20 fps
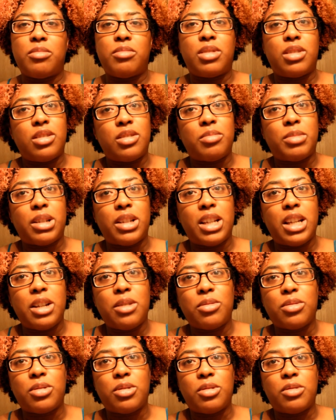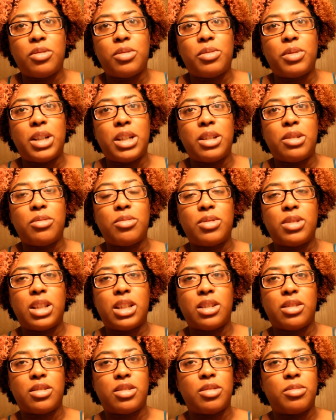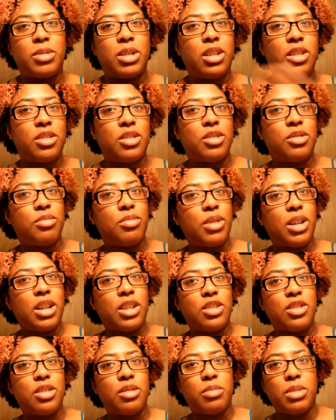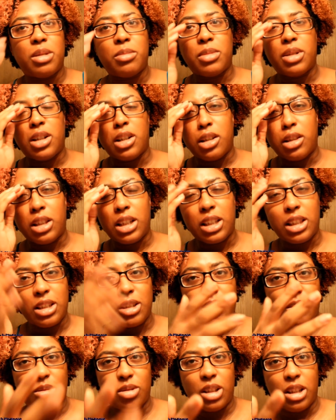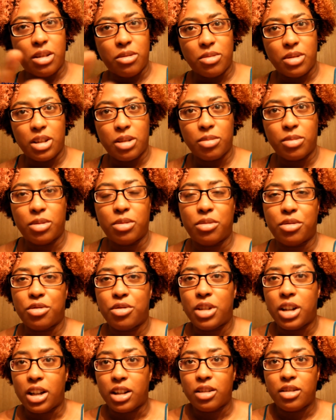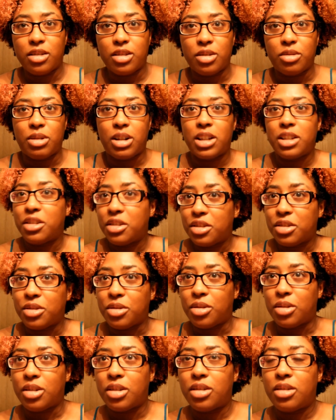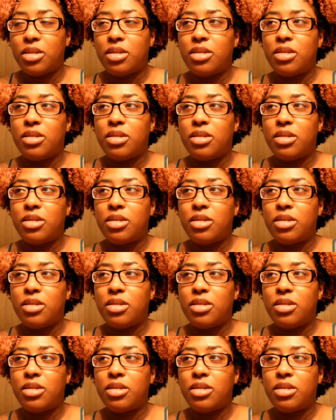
because my dad was overweight, it was like a subconscious reaction in my mind. Like that's all I was able to attract. So I just thought,